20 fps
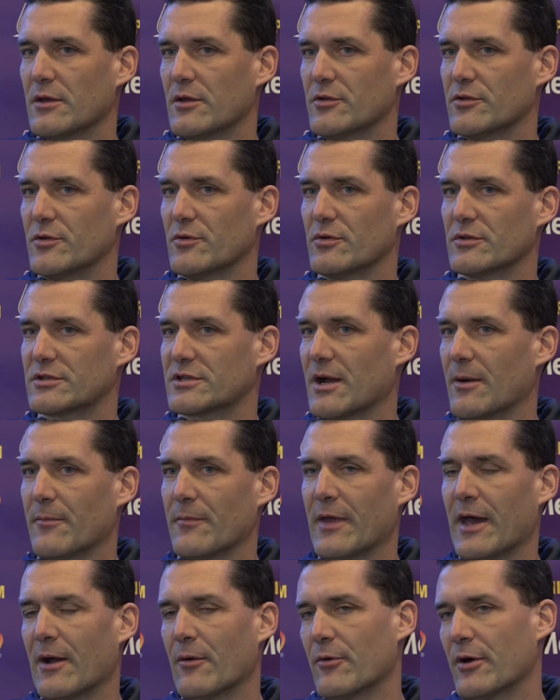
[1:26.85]
doing
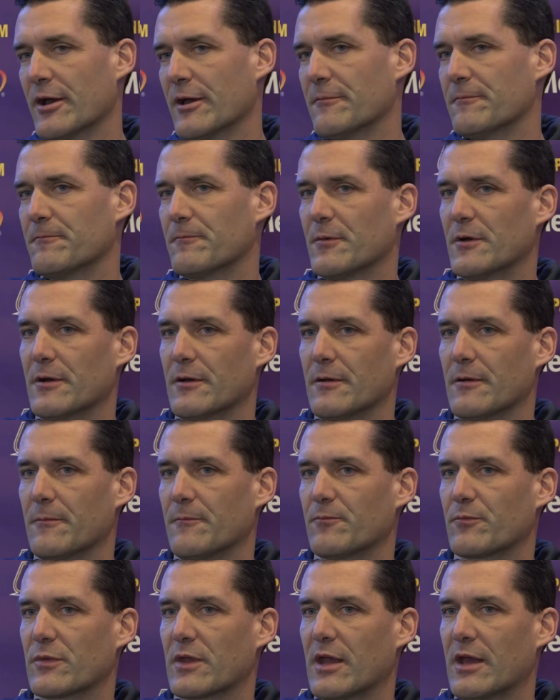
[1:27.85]
something that way.
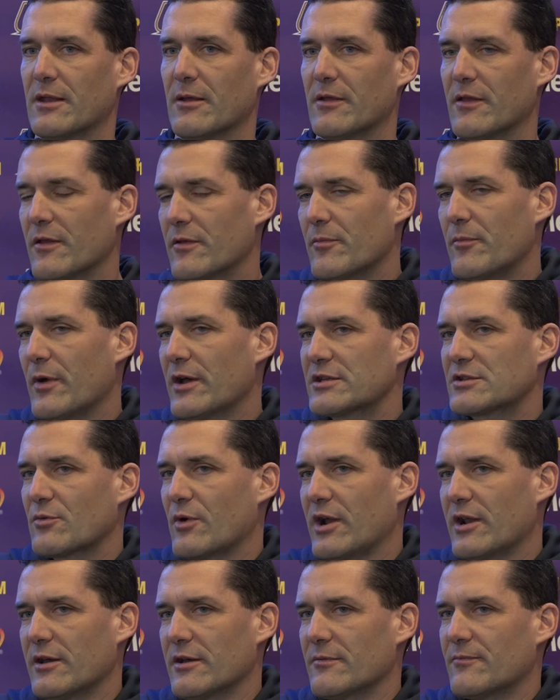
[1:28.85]
And the best
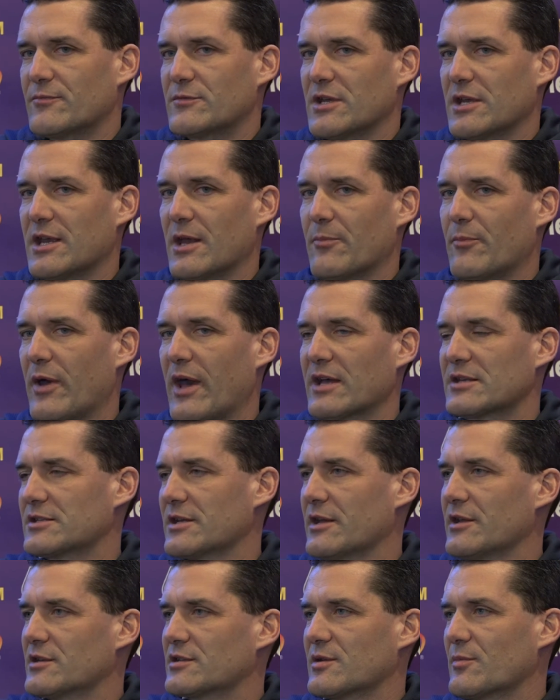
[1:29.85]
way to get past
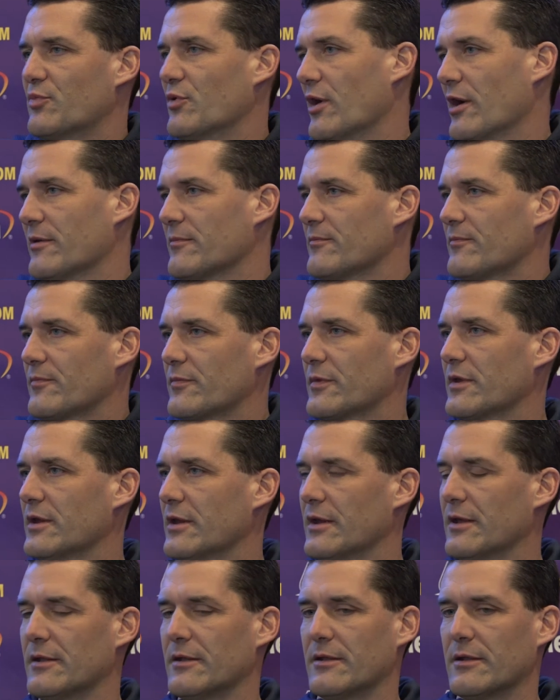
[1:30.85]
that is to play.
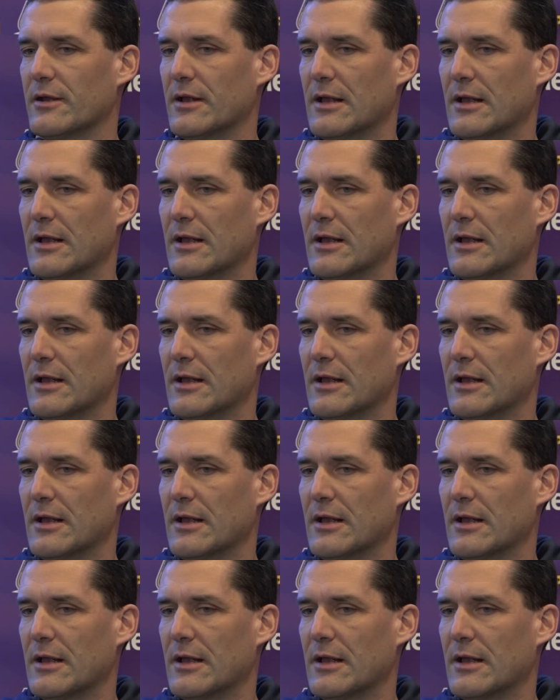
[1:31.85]
And